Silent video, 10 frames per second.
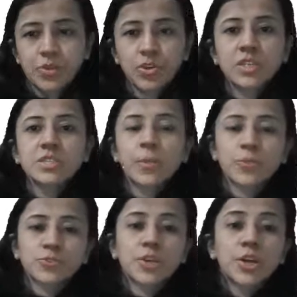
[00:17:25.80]
Okay,
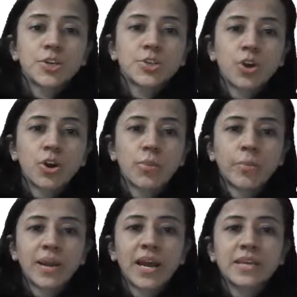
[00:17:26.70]
suppose your
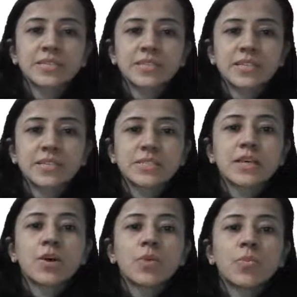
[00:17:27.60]
compliance is
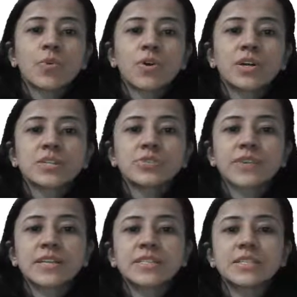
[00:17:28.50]

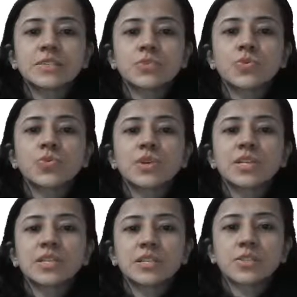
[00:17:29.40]
0.20
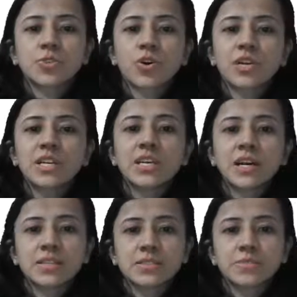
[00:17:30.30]
only
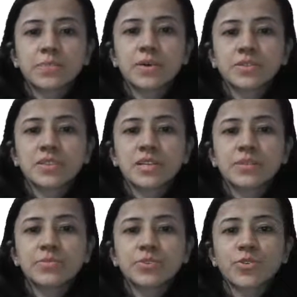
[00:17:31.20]
lungs per
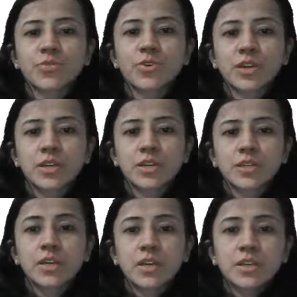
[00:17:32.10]
centimeter of water
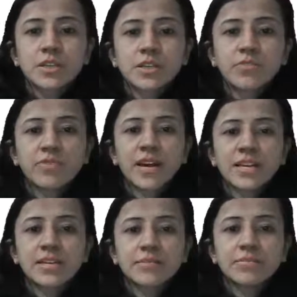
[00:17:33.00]

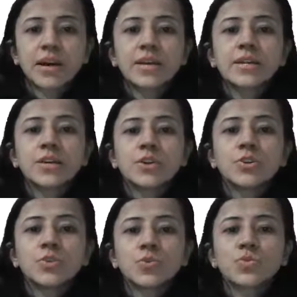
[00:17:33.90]
divided by
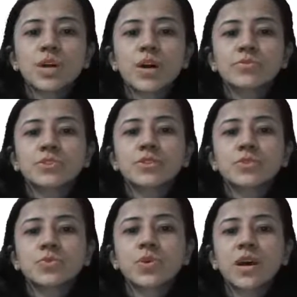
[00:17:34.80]

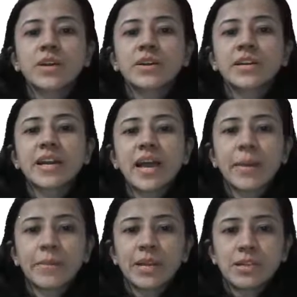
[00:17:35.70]
1200
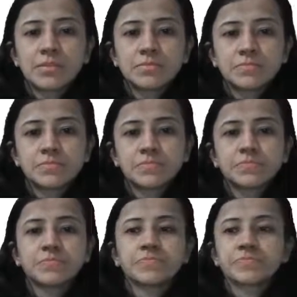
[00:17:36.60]
ml.
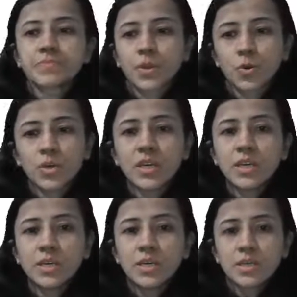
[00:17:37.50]

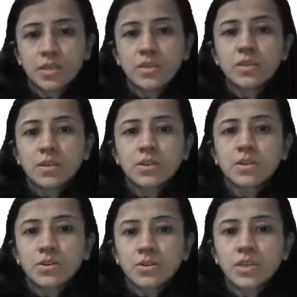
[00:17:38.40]
Okay?
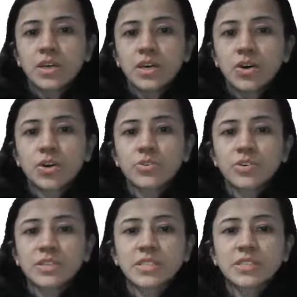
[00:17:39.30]
Okay, or you
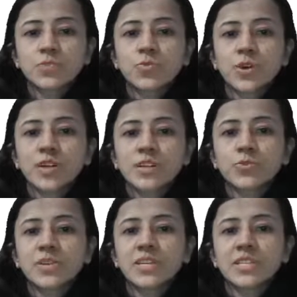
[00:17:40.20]
can say
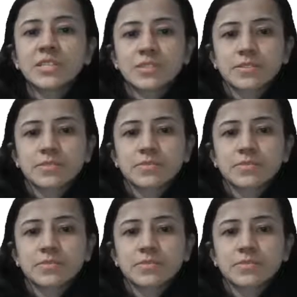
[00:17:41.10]
2.2 liters.